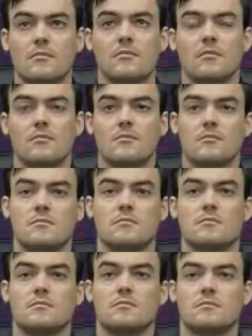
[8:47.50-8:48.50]

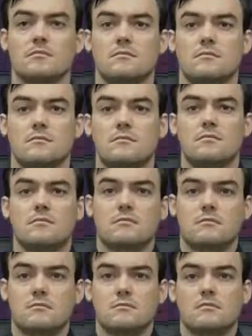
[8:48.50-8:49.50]

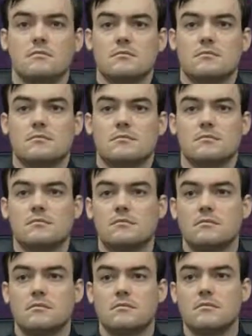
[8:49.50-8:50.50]

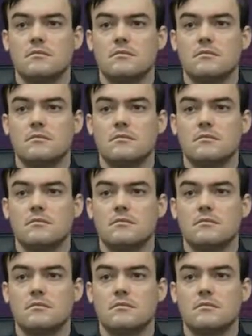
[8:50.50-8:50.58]
This person isn't speaking.